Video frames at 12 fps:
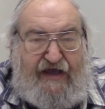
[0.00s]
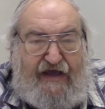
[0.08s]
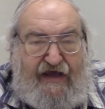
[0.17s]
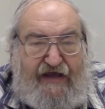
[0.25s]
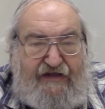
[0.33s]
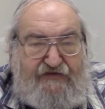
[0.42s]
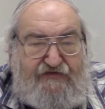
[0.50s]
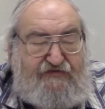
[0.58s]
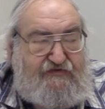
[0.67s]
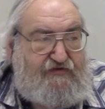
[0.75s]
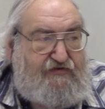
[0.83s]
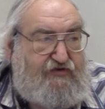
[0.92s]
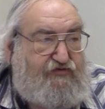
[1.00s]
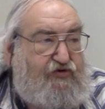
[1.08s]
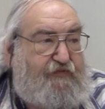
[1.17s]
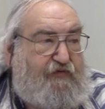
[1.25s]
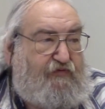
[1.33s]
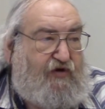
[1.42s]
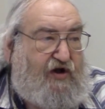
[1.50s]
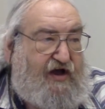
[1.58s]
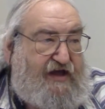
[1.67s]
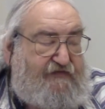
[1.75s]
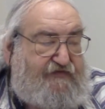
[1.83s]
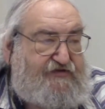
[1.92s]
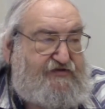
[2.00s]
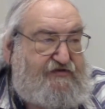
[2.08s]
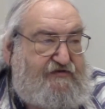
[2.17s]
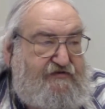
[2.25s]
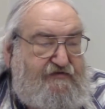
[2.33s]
And the group arrived,